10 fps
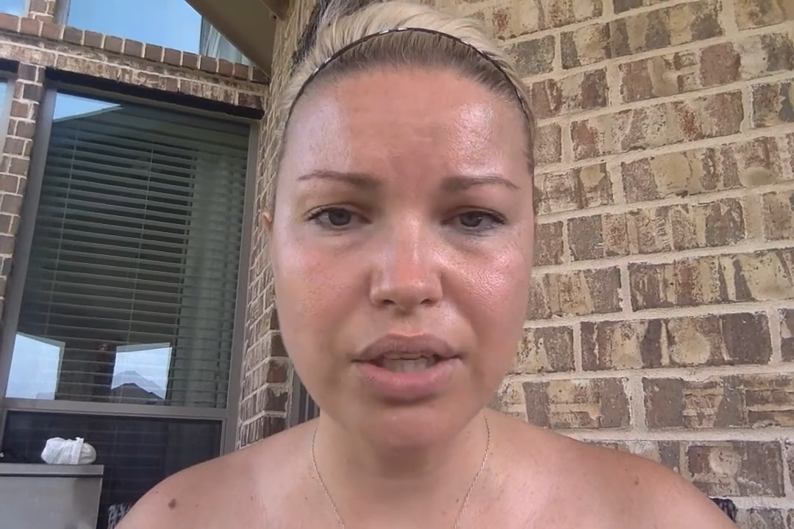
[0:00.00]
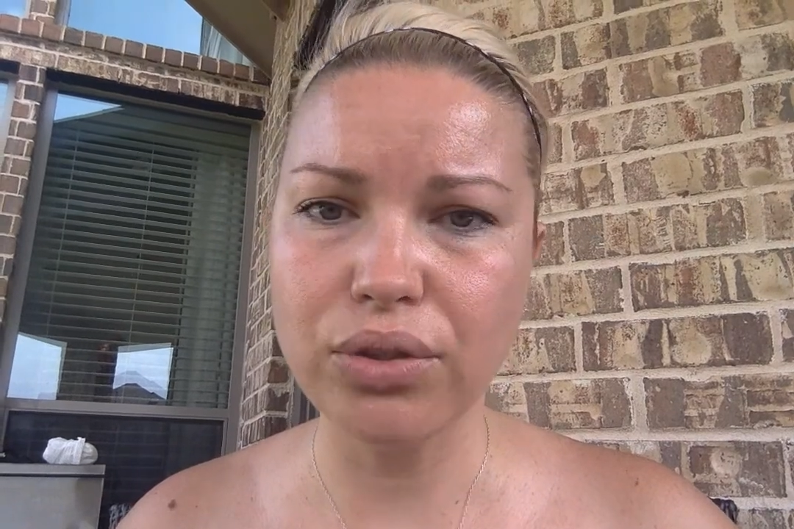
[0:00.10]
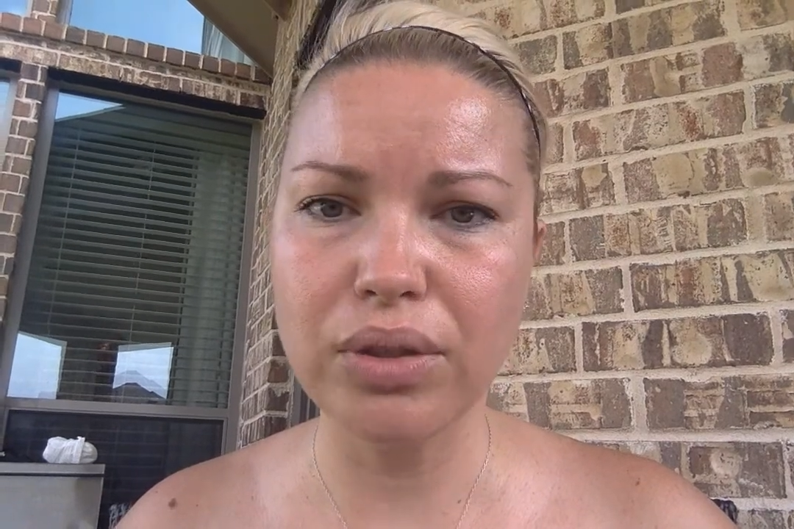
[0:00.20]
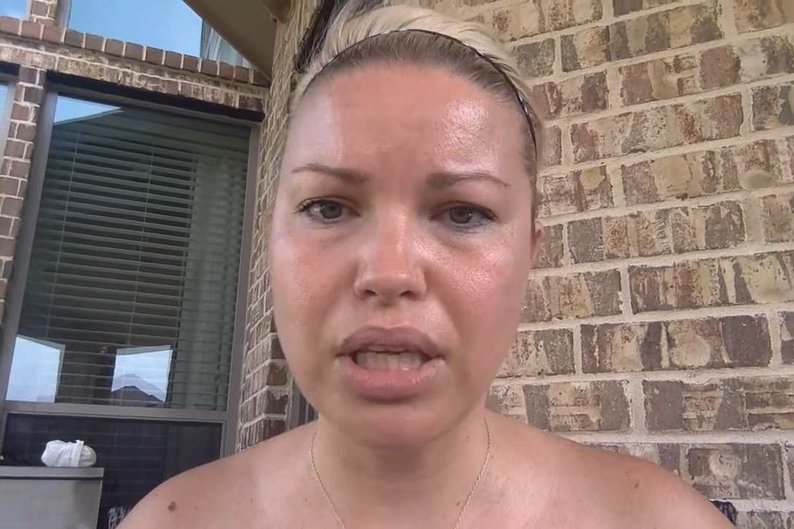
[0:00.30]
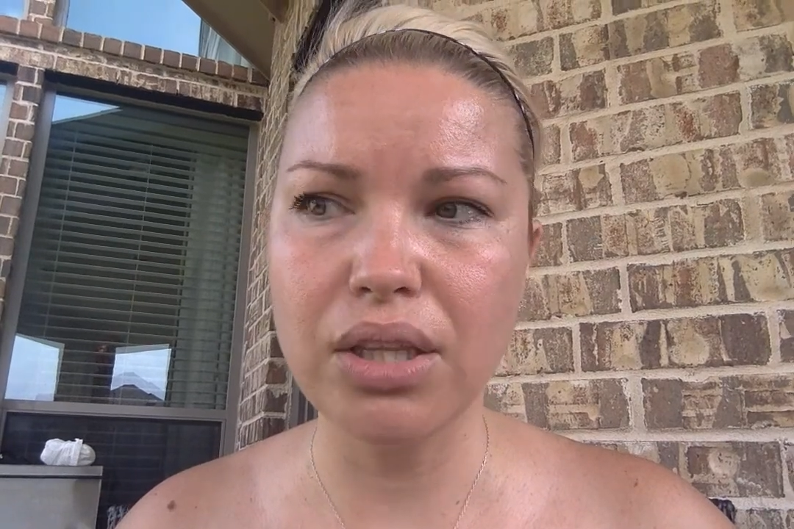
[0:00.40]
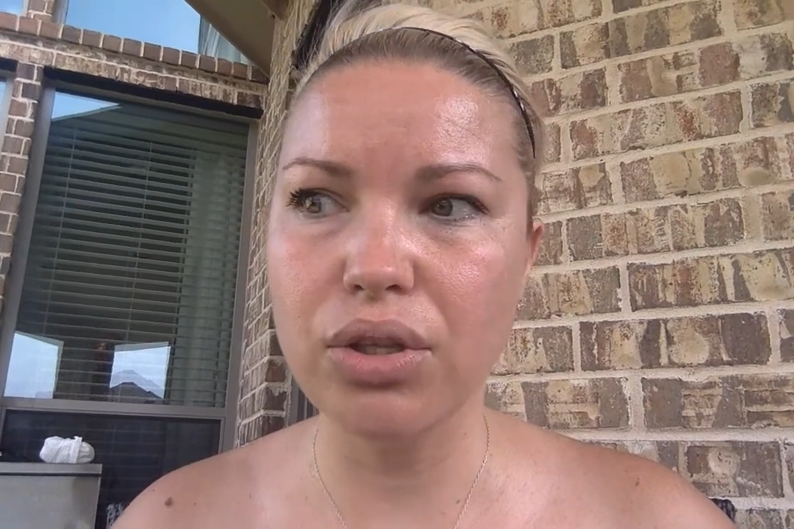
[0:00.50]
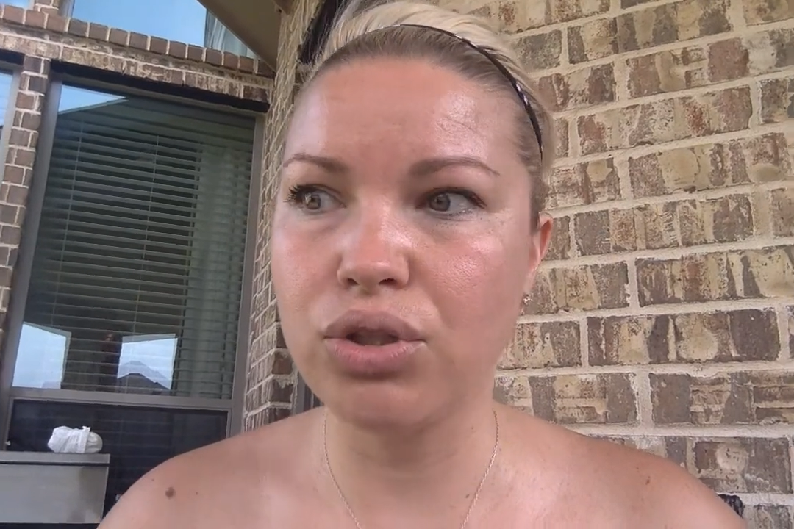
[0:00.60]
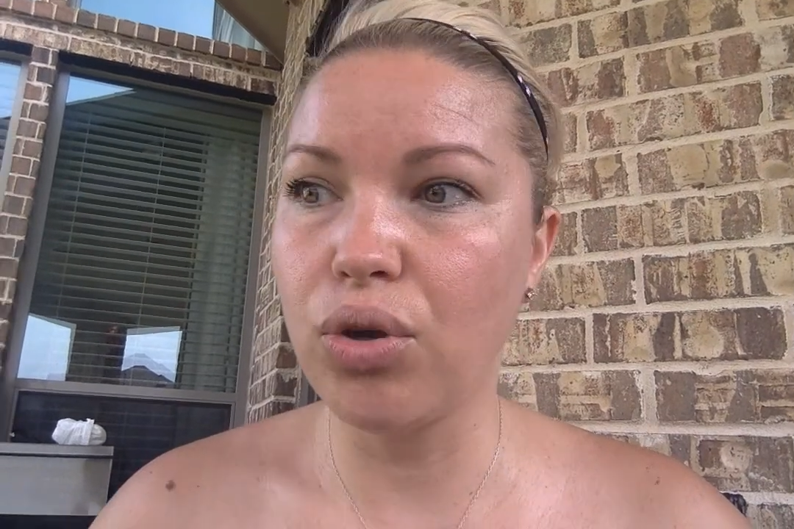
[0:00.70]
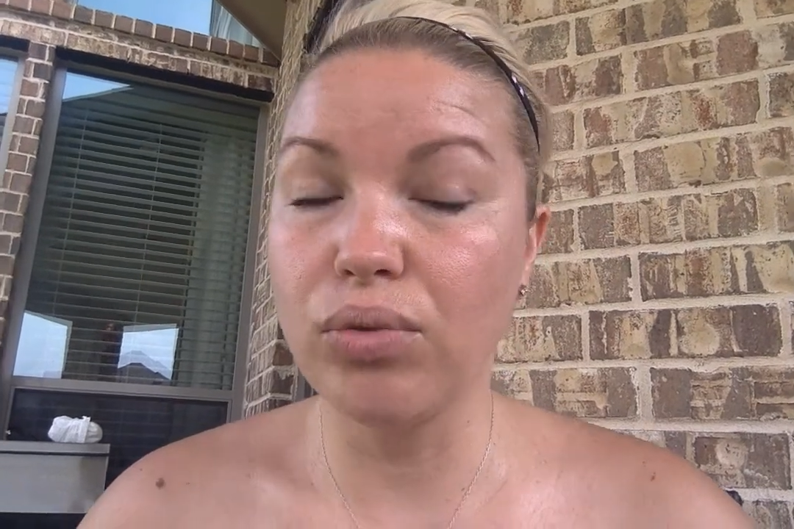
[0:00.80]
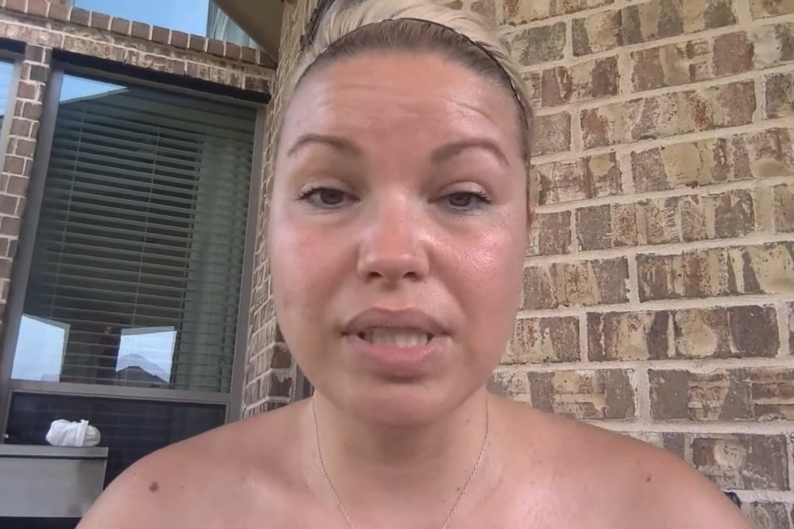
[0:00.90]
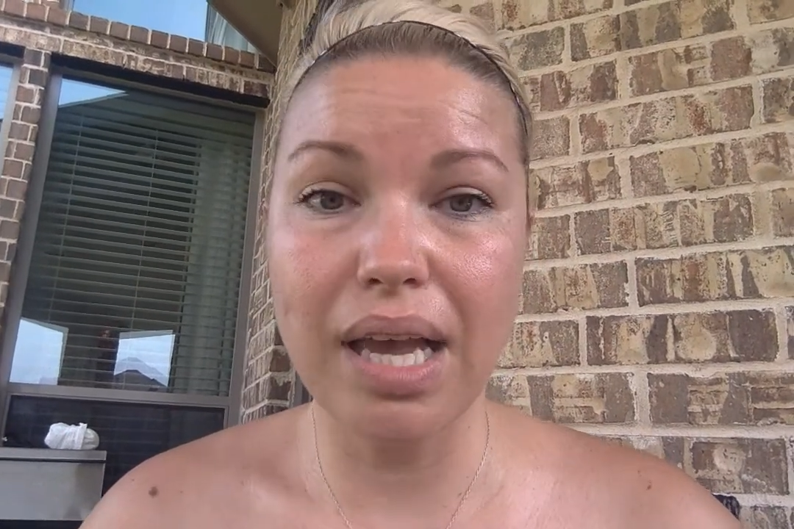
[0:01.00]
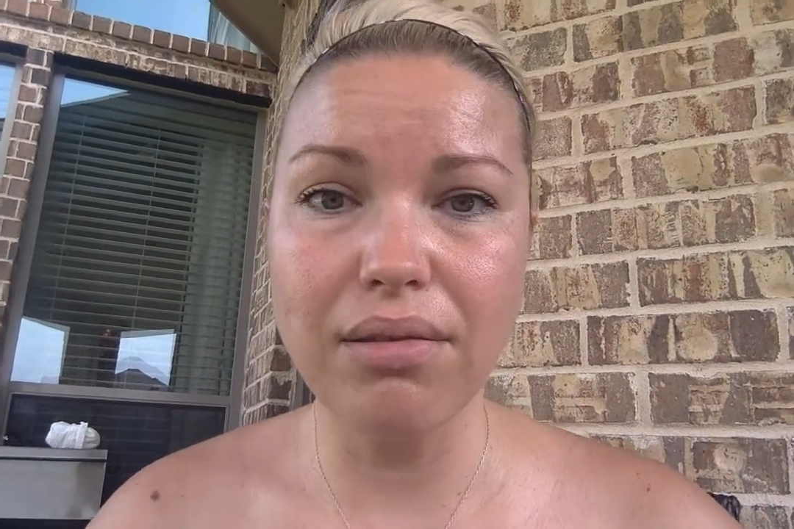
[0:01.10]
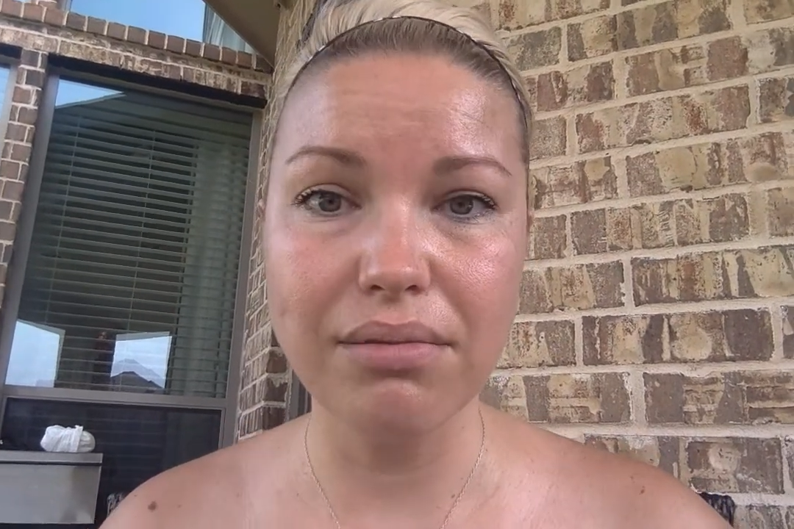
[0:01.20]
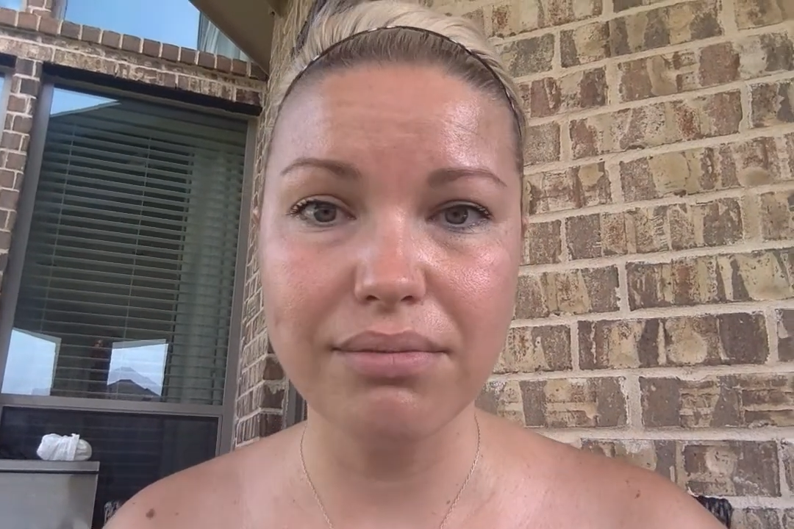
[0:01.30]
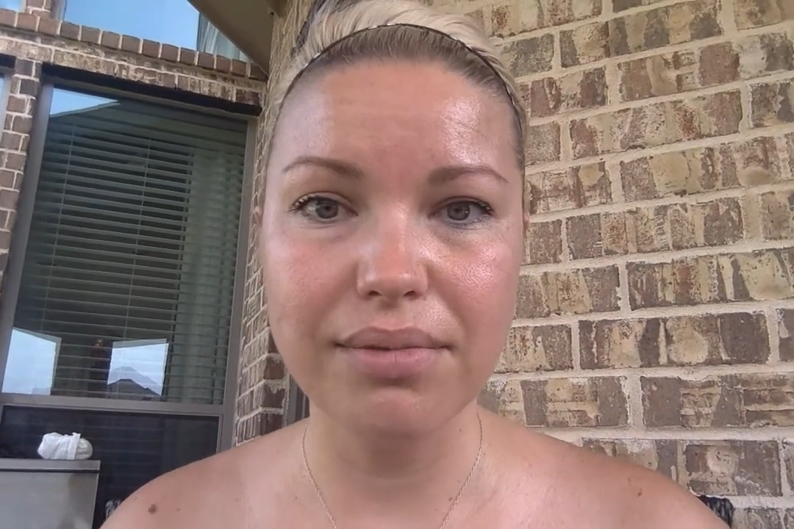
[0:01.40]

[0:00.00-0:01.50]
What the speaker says: underneath don't sell.